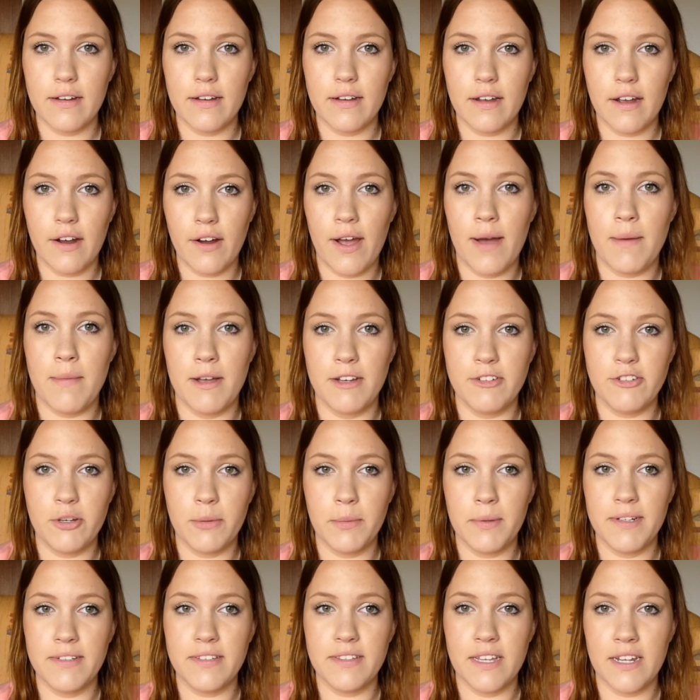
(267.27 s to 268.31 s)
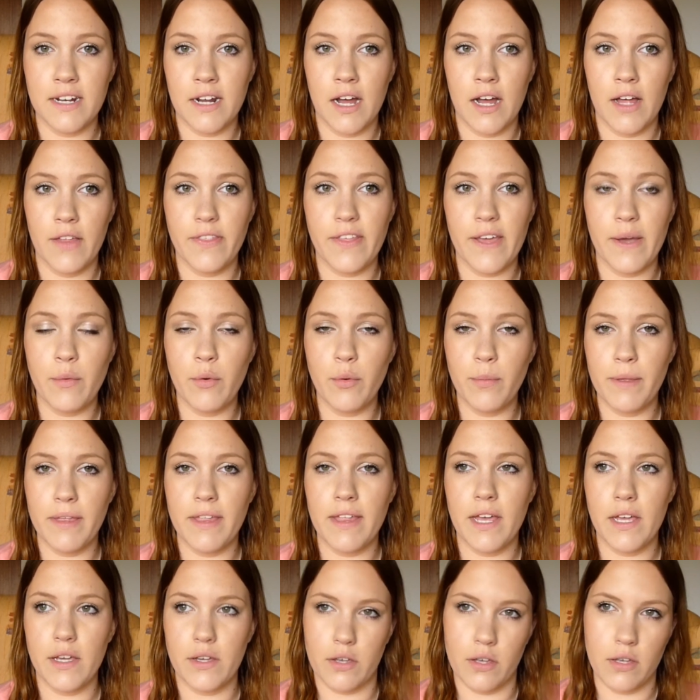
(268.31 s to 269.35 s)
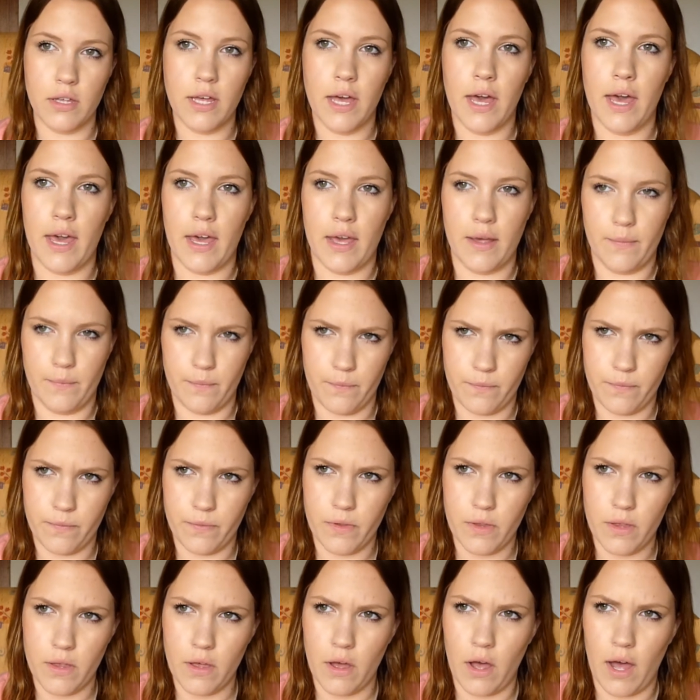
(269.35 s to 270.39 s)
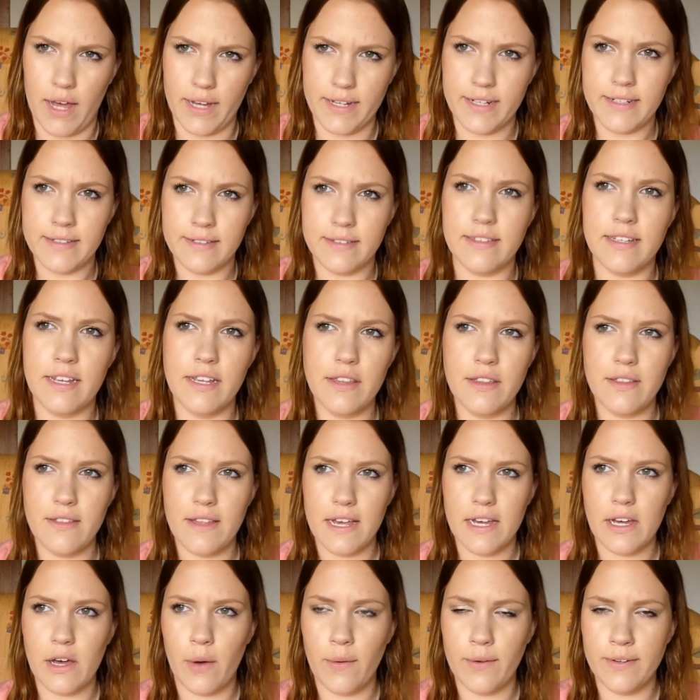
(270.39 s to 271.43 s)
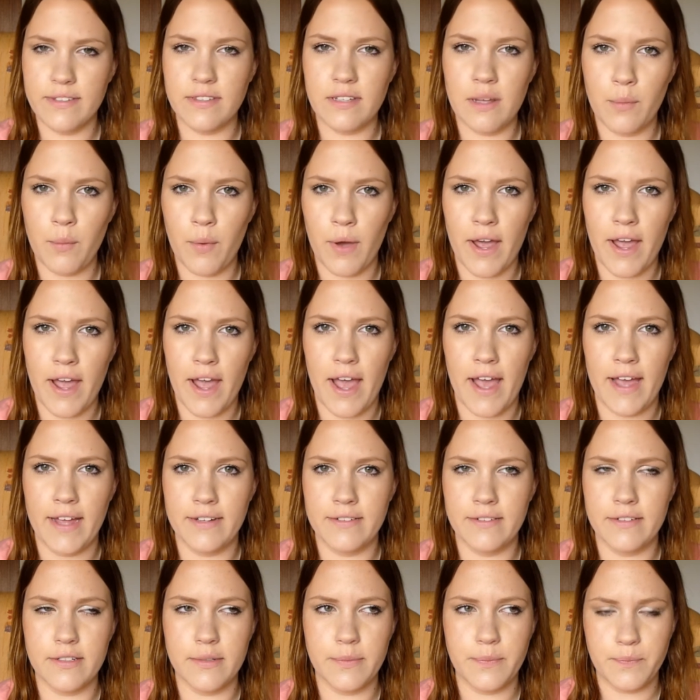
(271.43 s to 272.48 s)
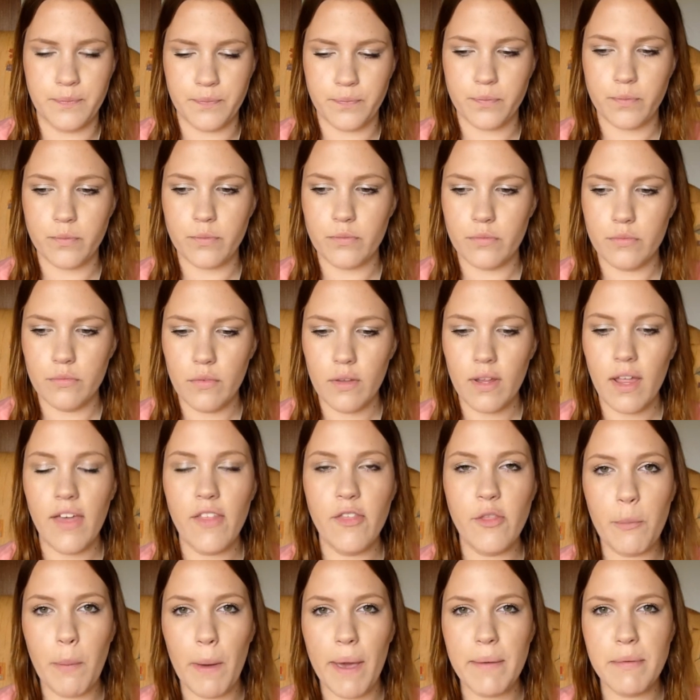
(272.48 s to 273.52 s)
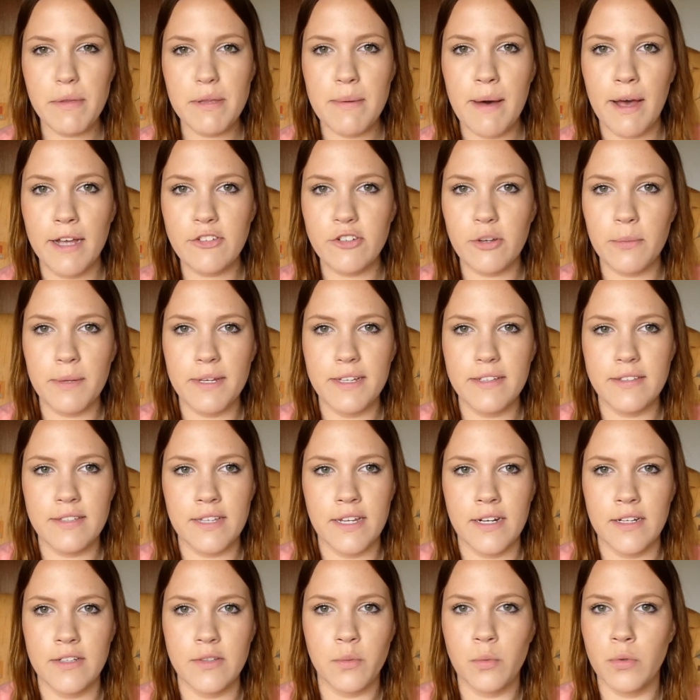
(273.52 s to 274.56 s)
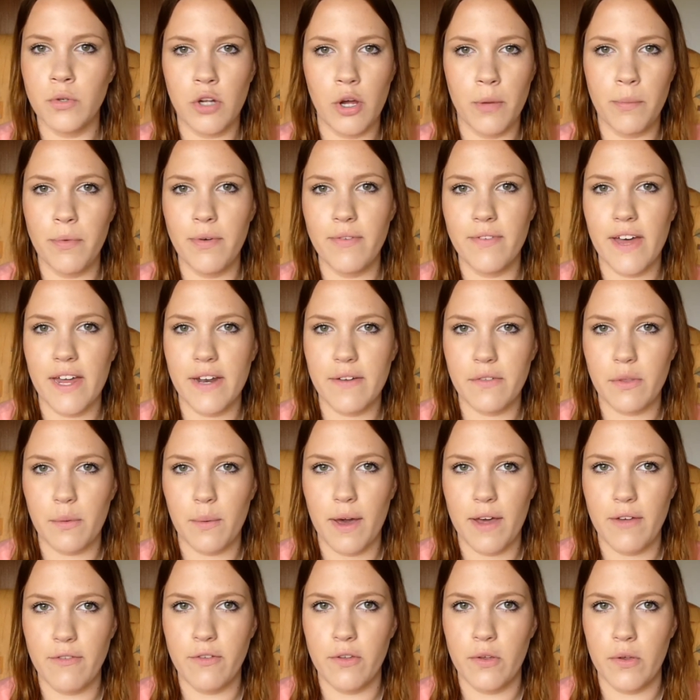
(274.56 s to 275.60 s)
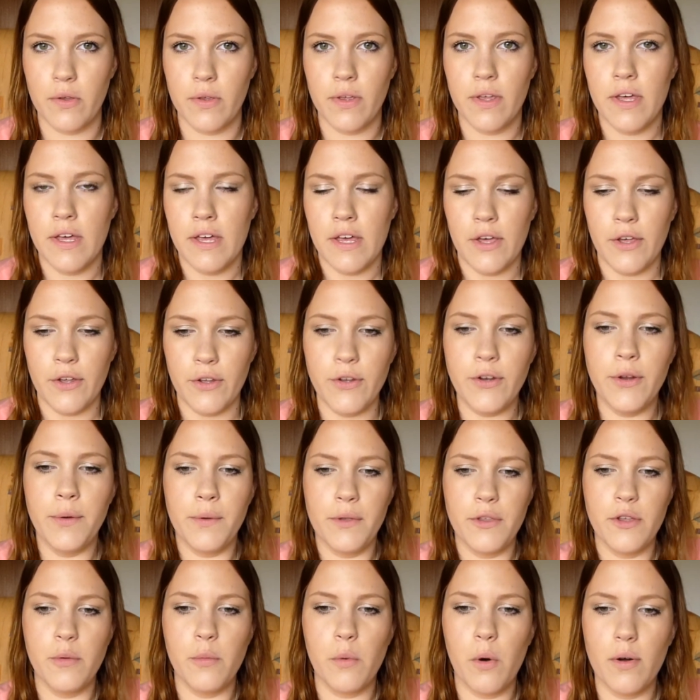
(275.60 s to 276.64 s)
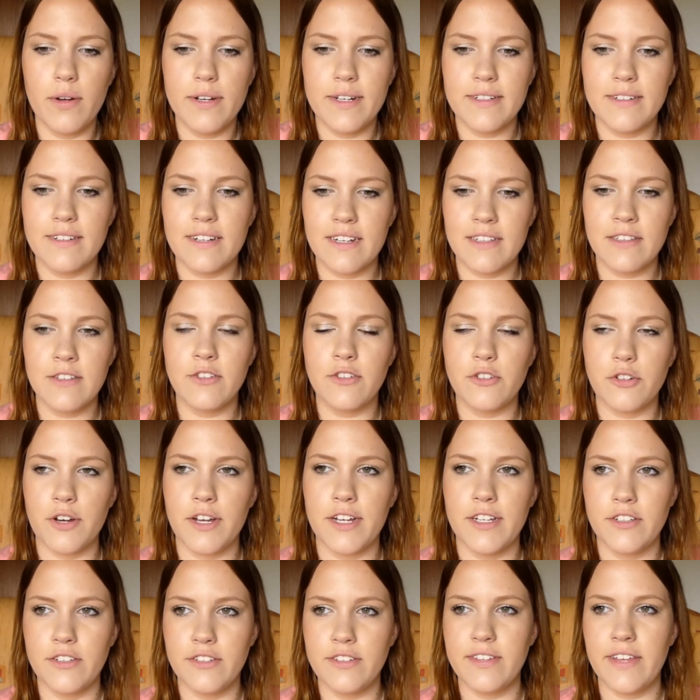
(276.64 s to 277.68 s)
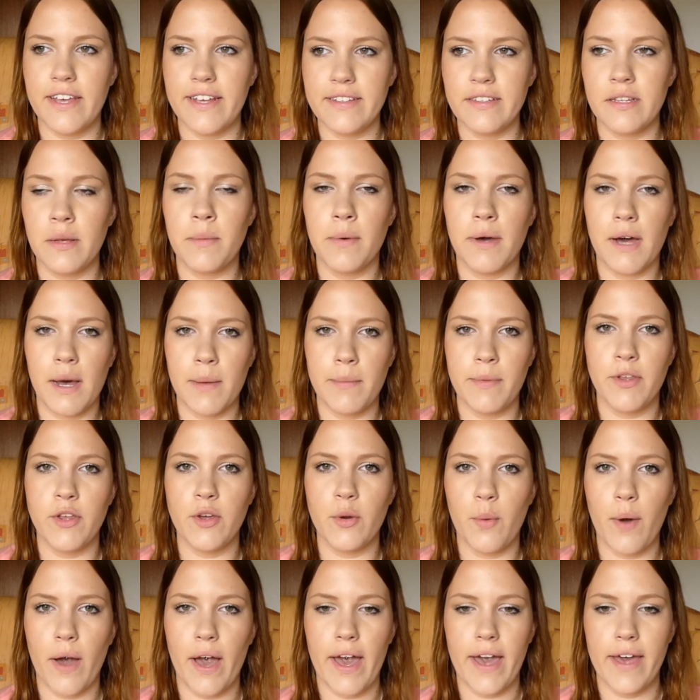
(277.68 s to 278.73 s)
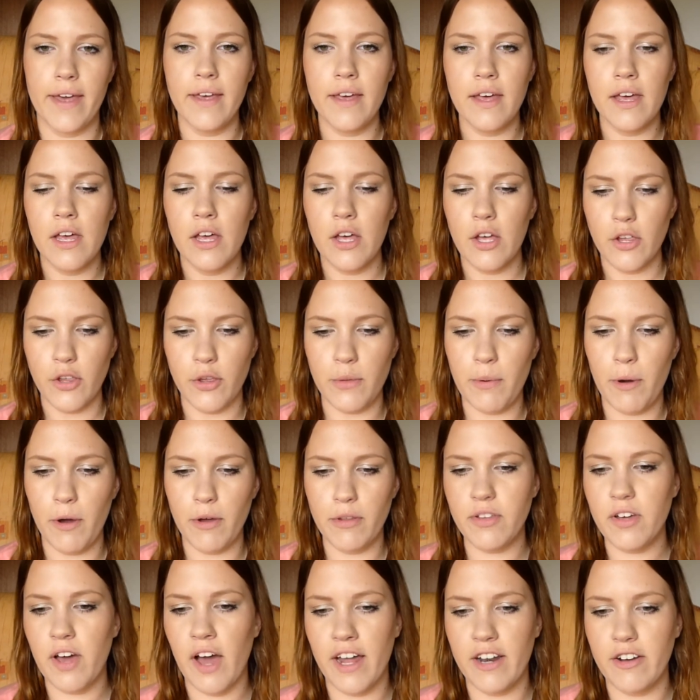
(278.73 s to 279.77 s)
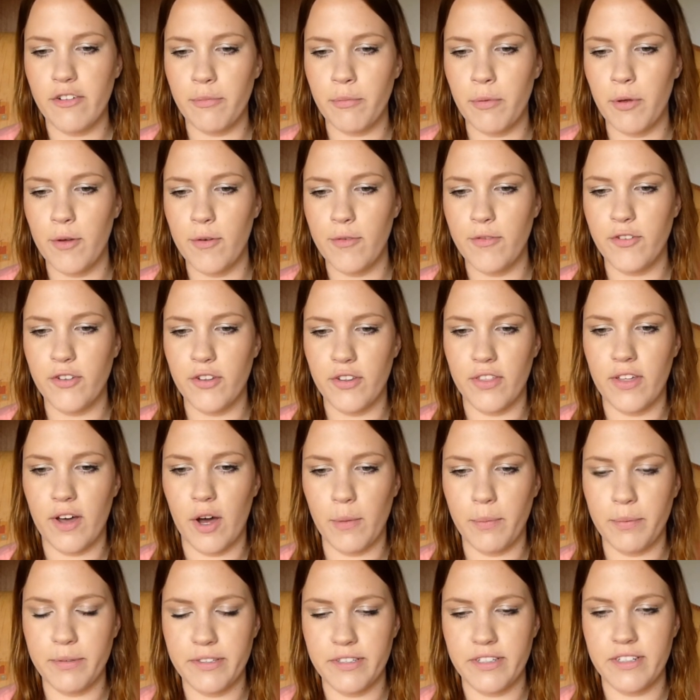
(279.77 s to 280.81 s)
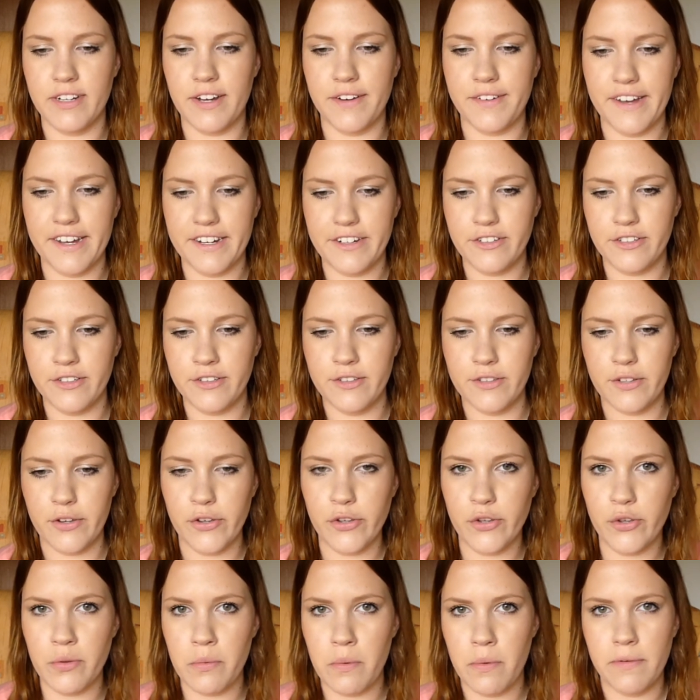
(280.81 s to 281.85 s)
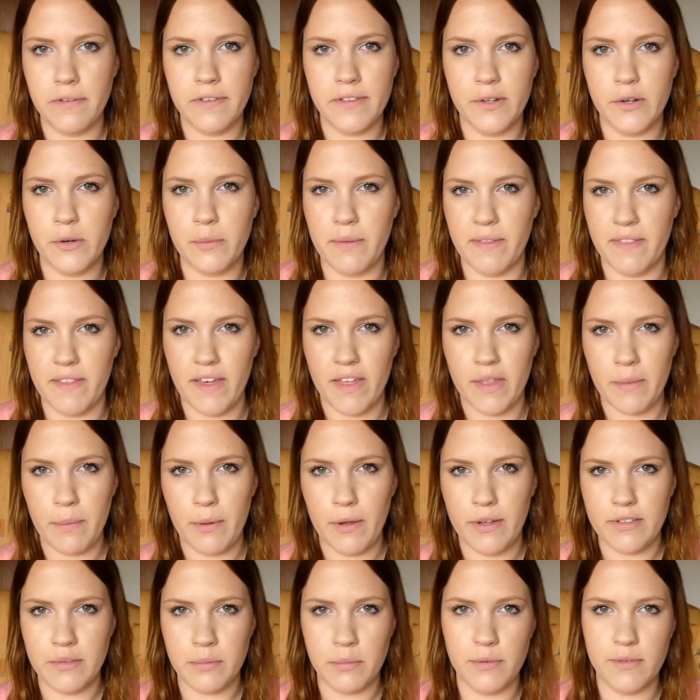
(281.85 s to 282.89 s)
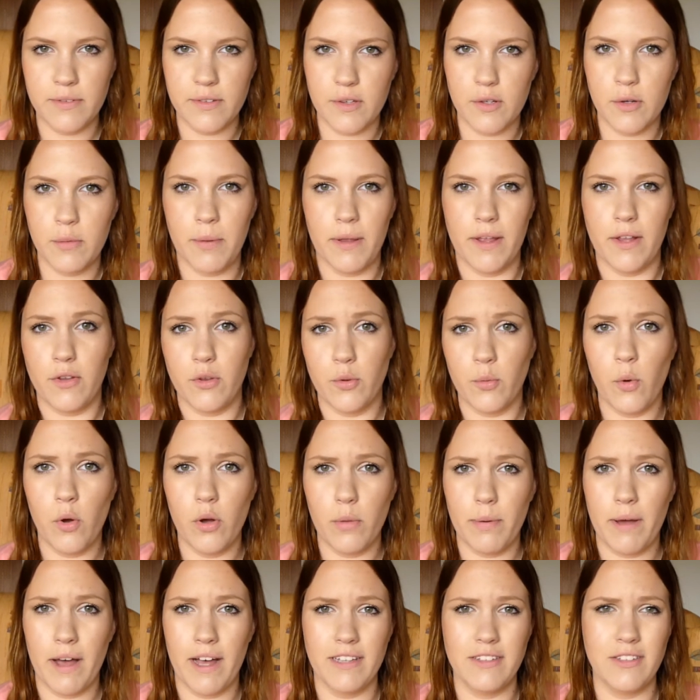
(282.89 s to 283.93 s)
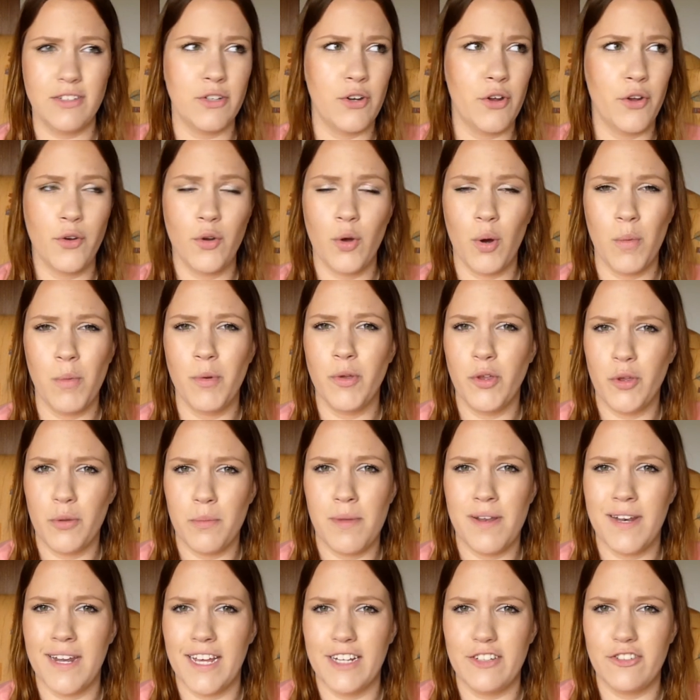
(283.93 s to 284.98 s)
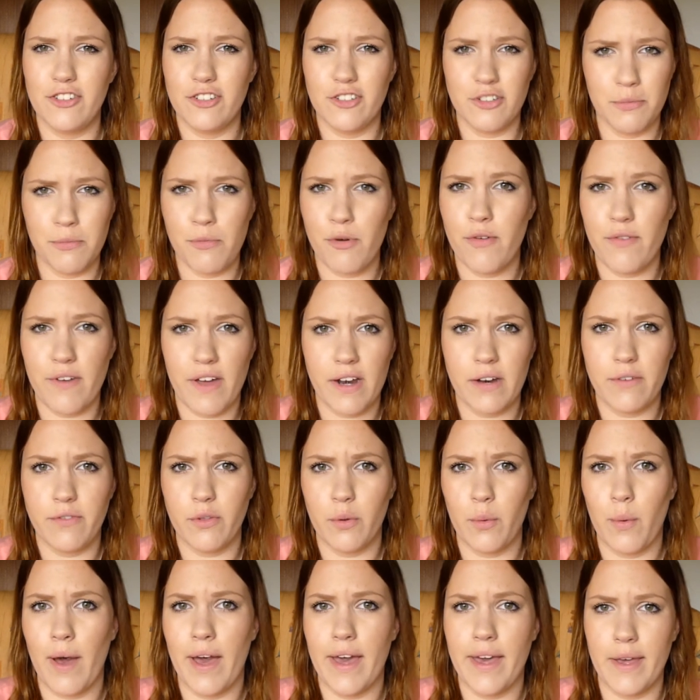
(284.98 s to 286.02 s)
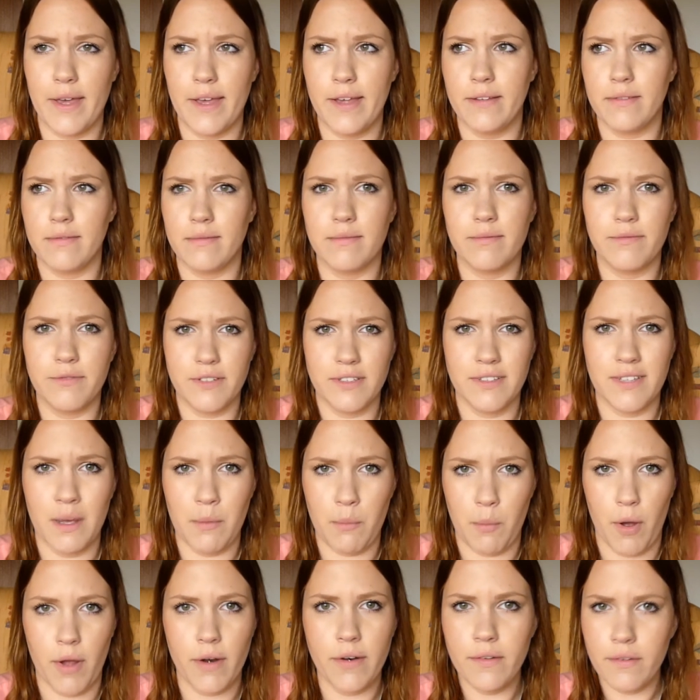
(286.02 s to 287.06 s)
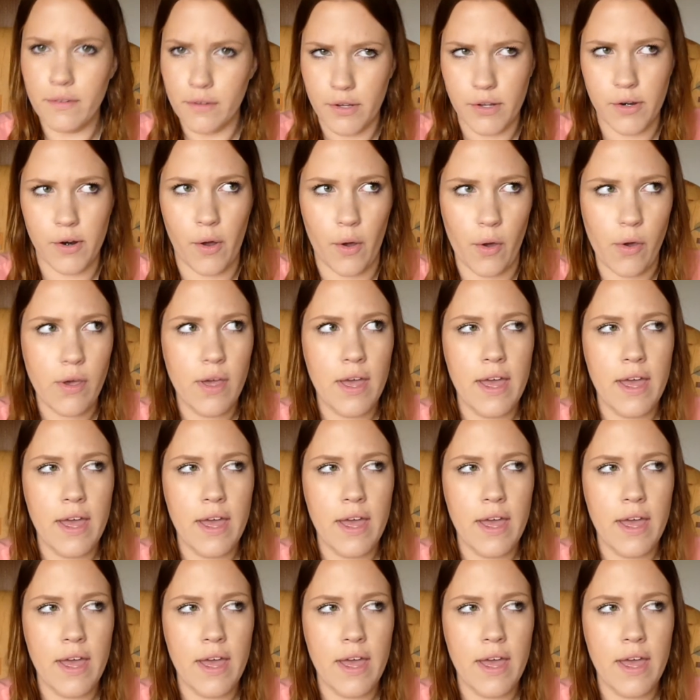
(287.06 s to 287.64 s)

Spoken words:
are at my shopping center, they will be like, okay, I can see that they're going somewhere, and the people at my shopping centers will not move out of the way for you. You know, when you're walking down the street and you see someone coming your way, you both kind of move to the opposite direction, so you move a little bit, the other person moves a little bit, and you walk past. You know, normal human nature to move out of the way for someone, you know.